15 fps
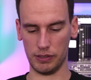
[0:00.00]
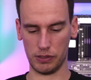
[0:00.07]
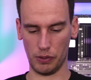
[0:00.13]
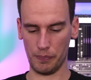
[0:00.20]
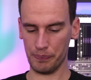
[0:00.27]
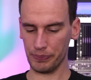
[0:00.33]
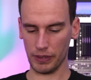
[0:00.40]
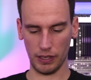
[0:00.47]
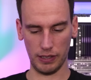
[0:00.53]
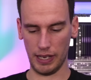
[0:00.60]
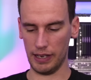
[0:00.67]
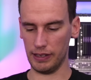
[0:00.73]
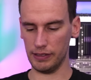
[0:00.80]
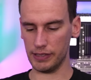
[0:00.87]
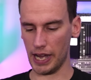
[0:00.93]
So
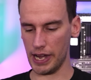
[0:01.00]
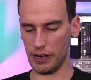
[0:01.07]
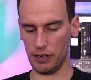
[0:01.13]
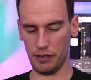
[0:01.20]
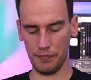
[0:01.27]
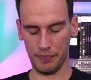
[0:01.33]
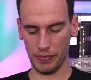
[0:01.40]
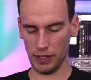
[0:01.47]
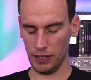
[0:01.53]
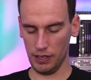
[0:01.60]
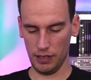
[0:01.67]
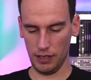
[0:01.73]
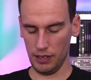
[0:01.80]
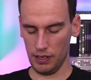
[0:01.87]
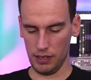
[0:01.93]
yeah, the entire
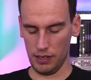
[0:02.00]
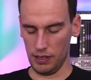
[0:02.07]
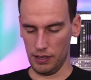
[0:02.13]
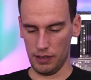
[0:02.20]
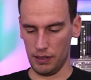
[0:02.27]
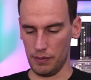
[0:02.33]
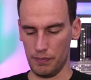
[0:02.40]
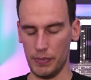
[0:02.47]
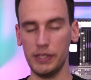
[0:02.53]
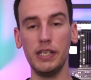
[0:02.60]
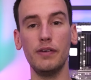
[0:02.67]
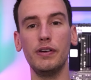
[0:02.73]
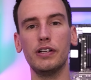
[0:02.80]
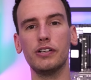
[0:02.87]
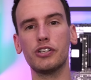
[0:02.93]

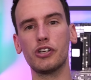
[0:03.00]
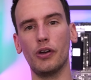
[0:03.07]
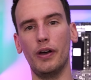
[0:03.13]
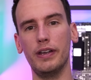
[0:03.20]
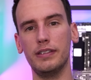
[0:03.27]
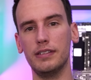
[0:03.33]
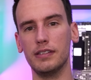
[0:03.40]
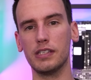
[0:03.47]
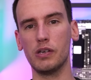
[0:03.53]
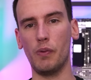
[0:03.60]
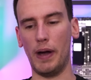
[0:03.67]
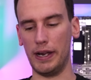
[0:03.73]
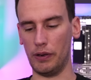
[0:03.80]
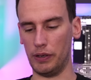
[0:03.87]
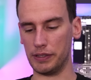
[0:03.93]
material choice is
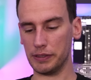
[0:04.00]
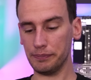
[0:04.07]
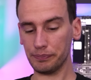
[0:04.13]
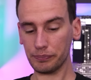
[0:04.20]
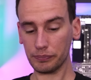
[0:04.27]
quite odd.